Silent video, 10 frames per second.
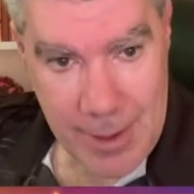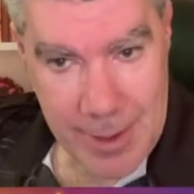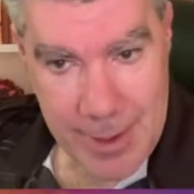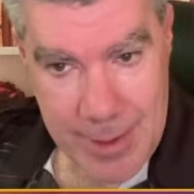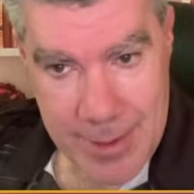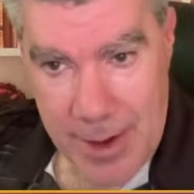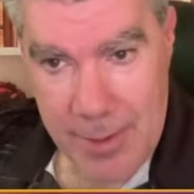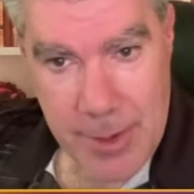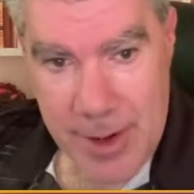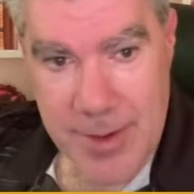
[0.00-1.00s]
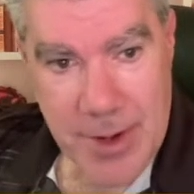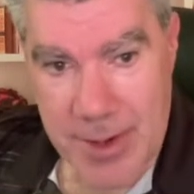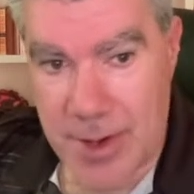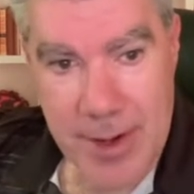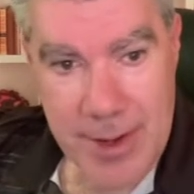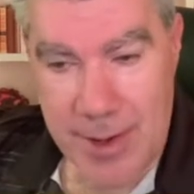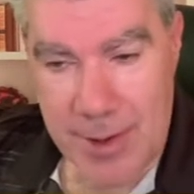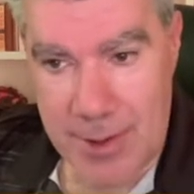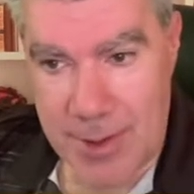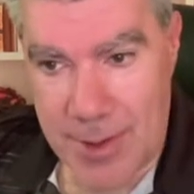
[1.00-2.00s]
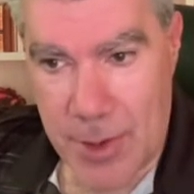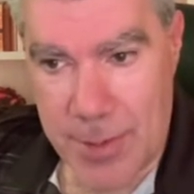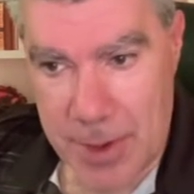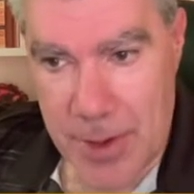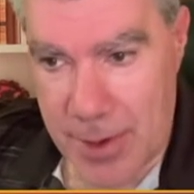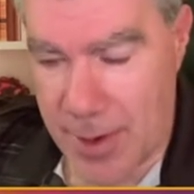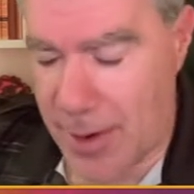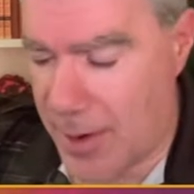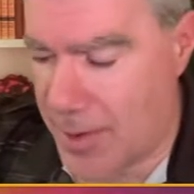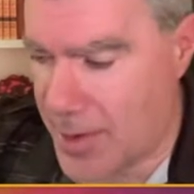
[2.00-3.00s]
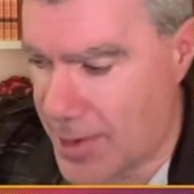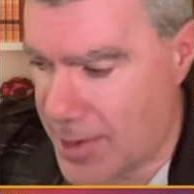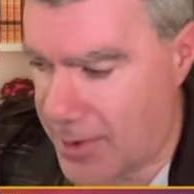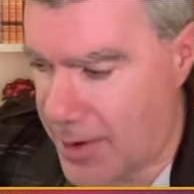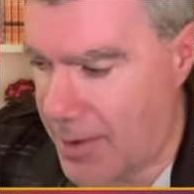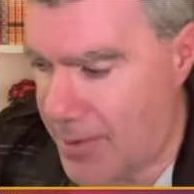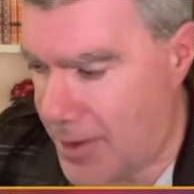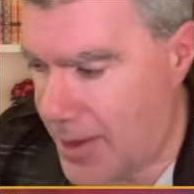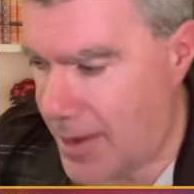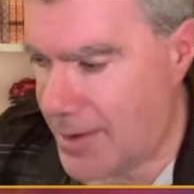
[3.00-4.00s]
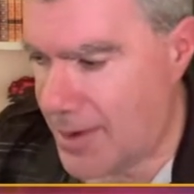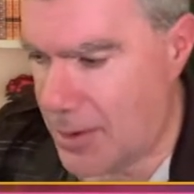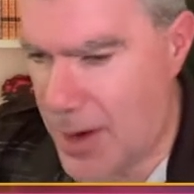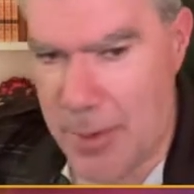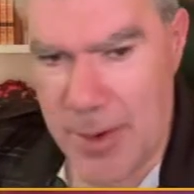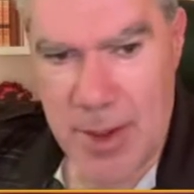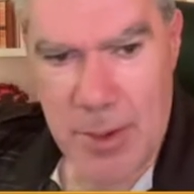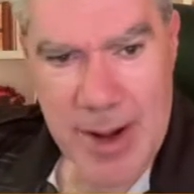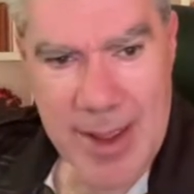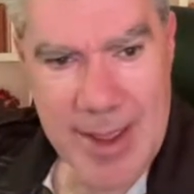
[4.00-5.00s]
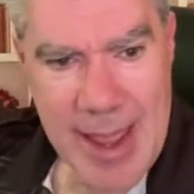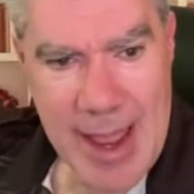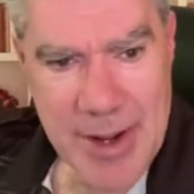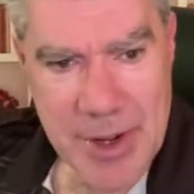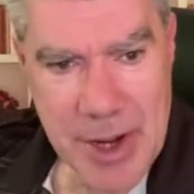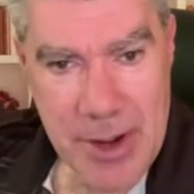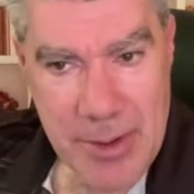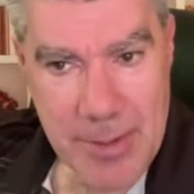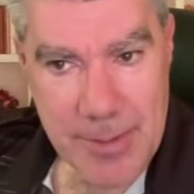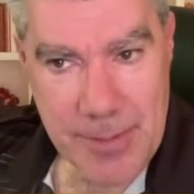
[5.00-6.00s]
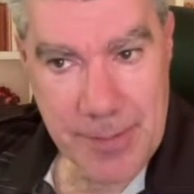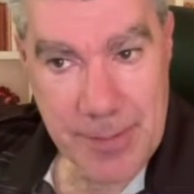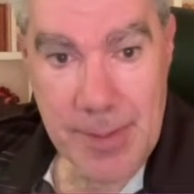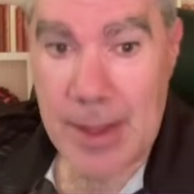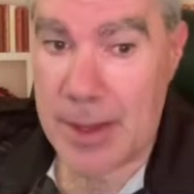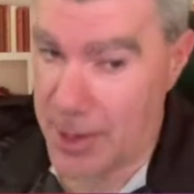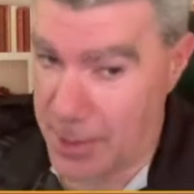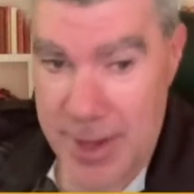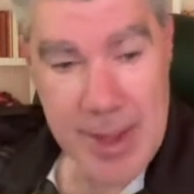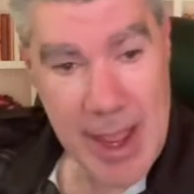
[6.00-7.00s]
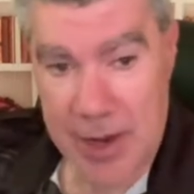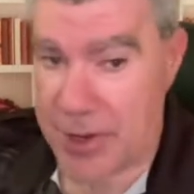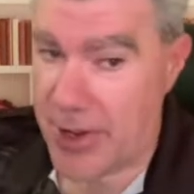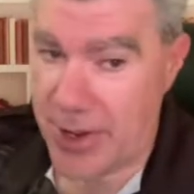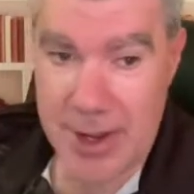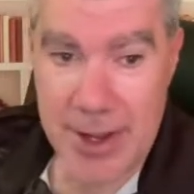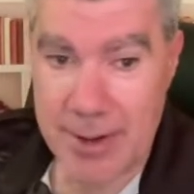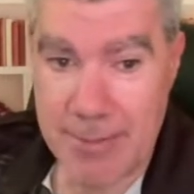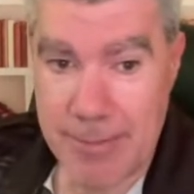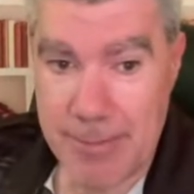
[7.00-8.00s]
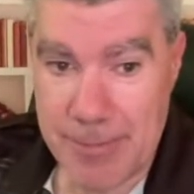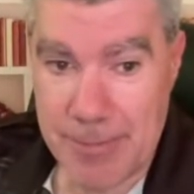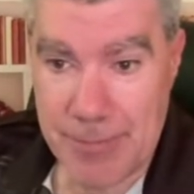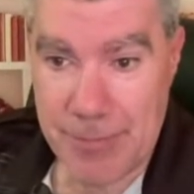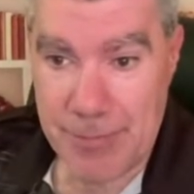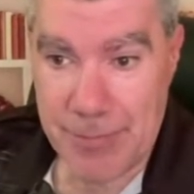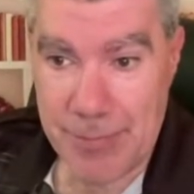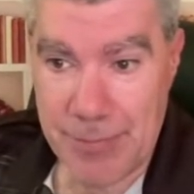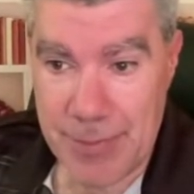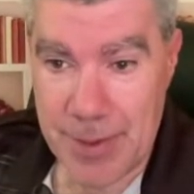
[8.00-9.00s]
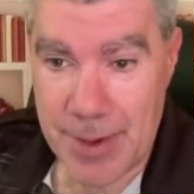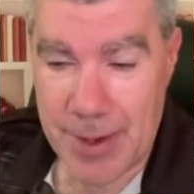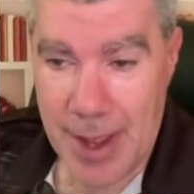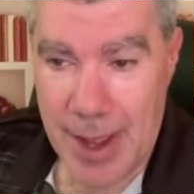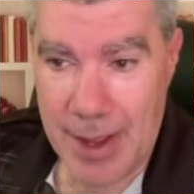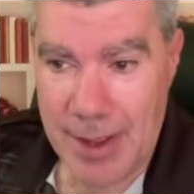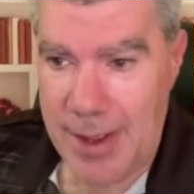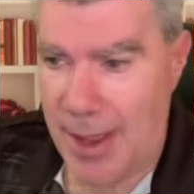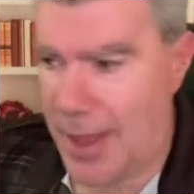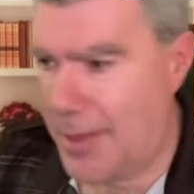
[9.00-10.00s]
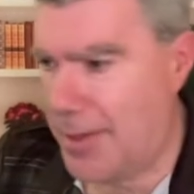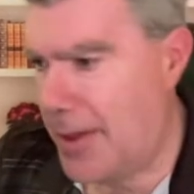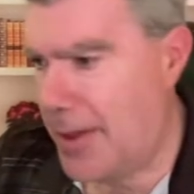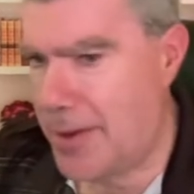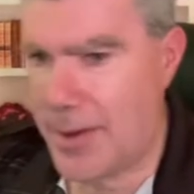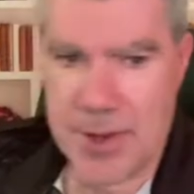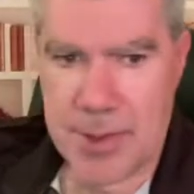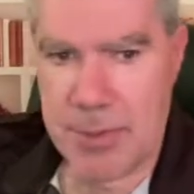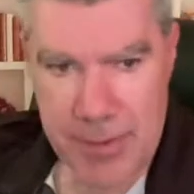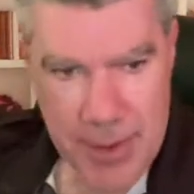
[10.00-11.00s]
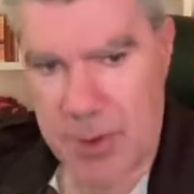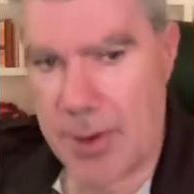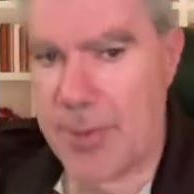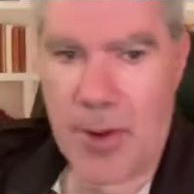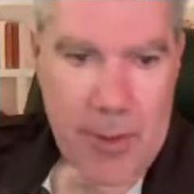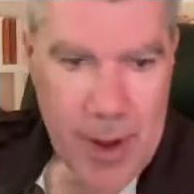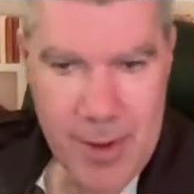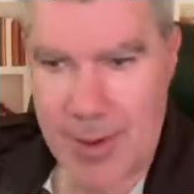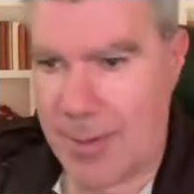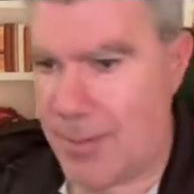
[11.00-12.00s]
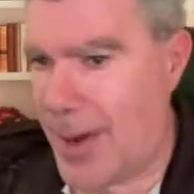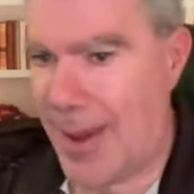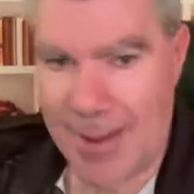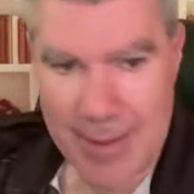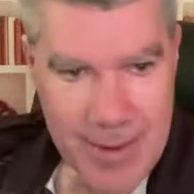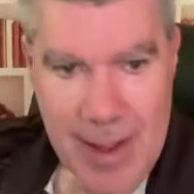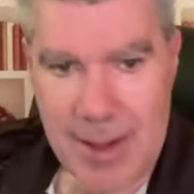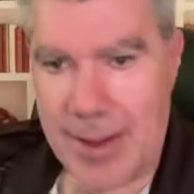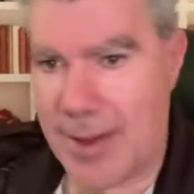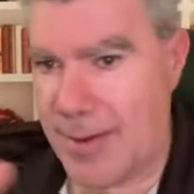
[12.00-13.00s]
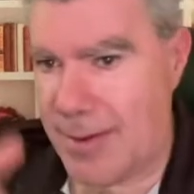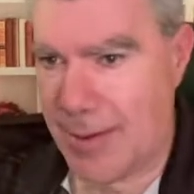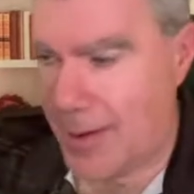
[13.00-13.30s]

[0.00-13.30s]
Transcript: because everybody's just going to use cryptocurrencies for everything. So why would you want to cash out? You'll be cashing in, okay, and then you just move the crypto around and buying and selling and